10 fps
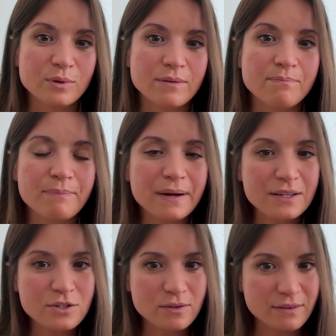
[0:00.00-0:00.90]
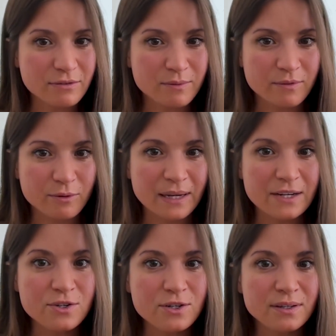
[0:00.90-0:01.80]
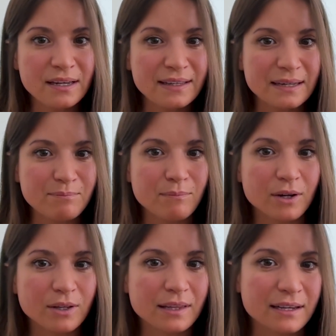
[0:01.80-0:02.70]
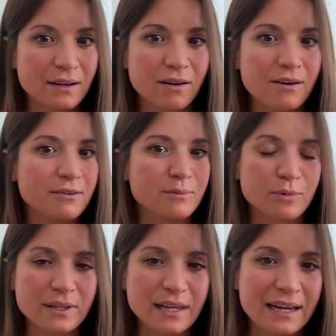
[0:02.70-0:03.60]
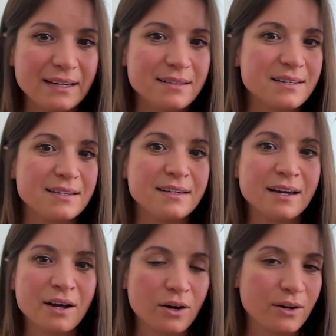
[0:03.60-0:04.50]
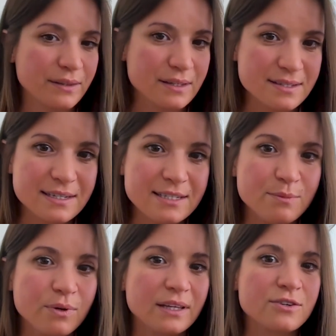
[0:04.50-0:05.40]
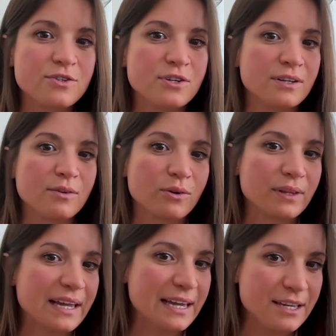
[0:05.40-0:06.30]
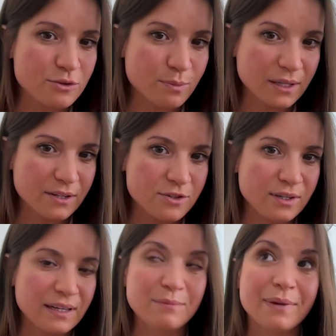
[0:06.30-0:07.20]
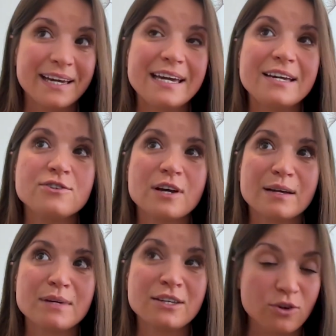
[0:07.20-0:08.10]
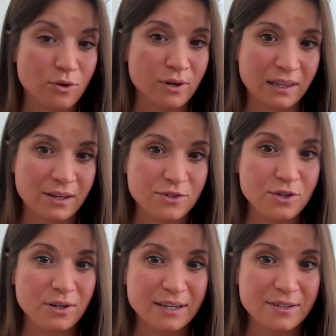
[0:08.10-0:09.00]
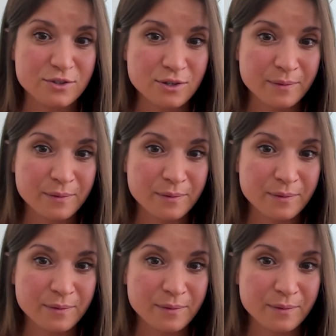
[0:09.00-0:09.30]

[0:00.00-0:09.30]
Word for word: with a bunch of different information and then modeling a clock on mortality, on disease prediction, on age prediction. And by age, I mean your chronological age,